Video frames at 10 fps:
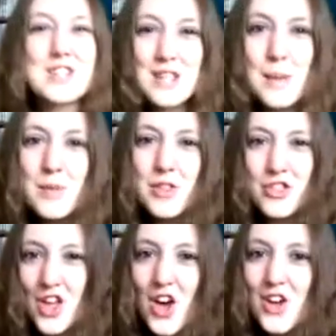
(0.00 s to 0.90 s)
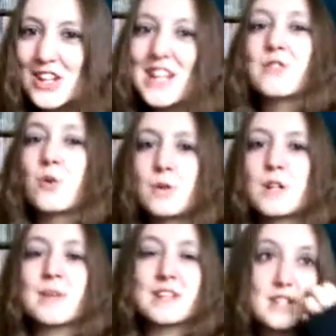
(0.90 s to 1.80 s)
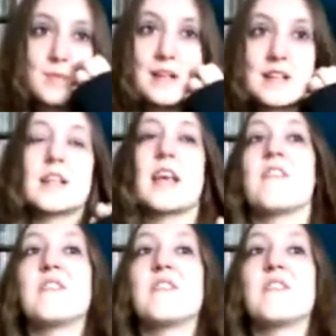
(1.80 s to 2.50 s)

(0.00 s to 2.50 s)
like December the 3rd, and he's already been suspended